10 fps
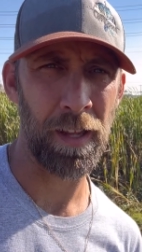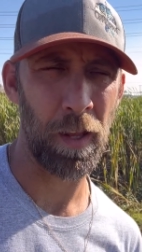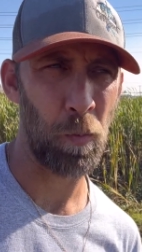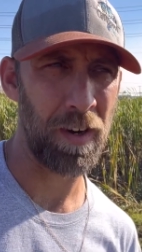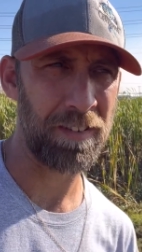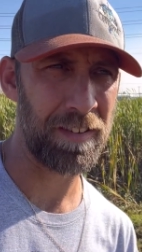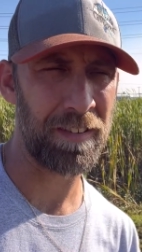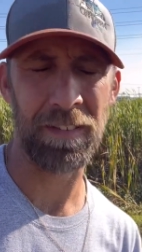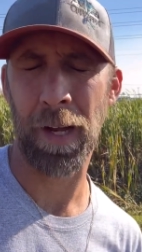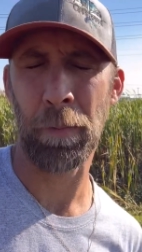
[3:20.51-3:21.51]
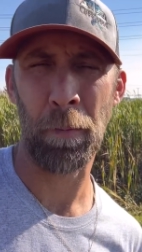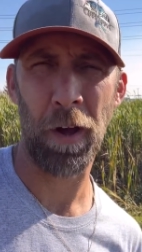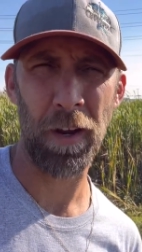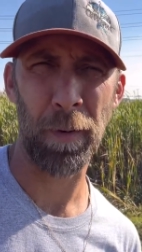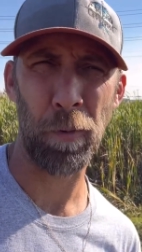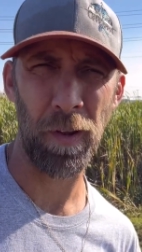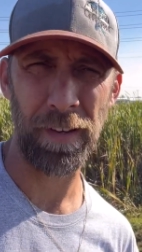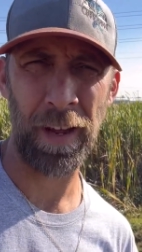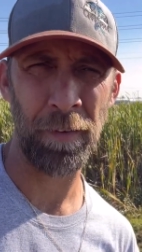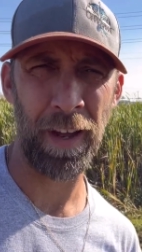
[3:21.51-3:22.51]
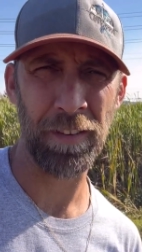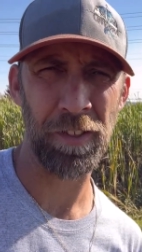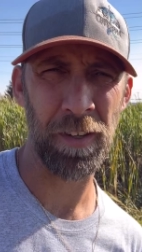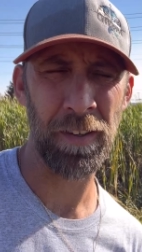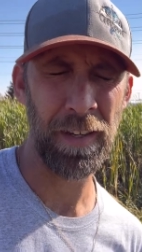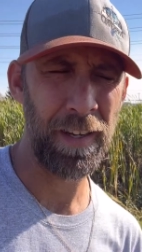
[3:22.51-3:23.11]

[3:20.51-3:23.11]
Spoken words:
And then once this is up, I'm not going to pull it down next year.